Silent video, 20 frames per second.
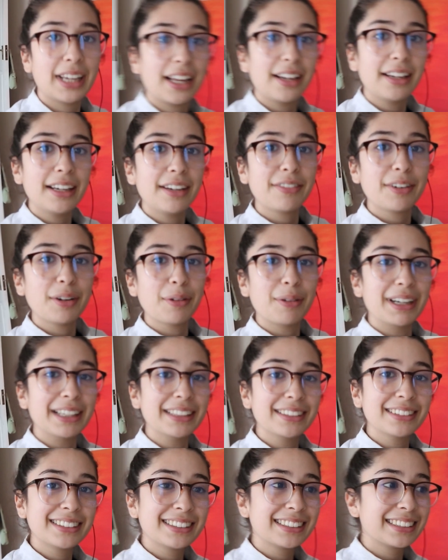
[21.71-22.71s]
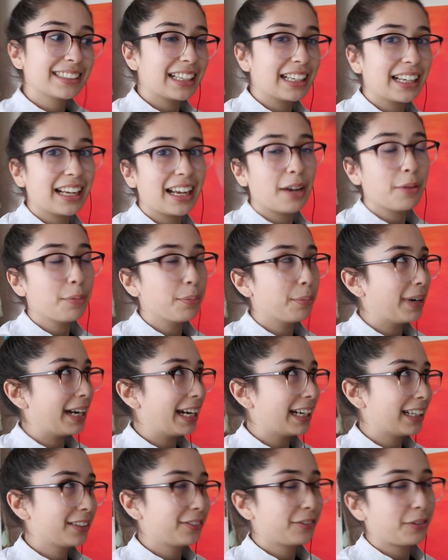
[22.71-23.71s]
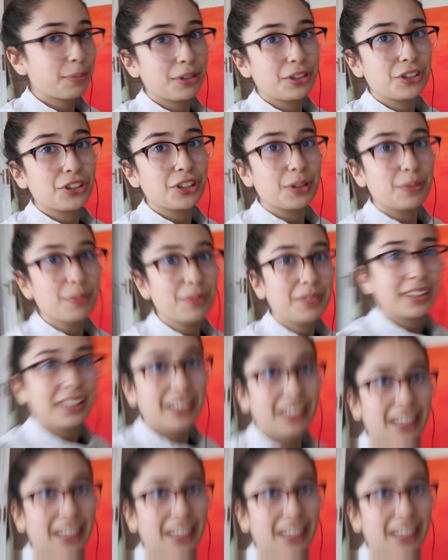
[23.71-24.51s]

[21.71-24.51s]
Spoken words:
Hello everyone. I'm back from the gym.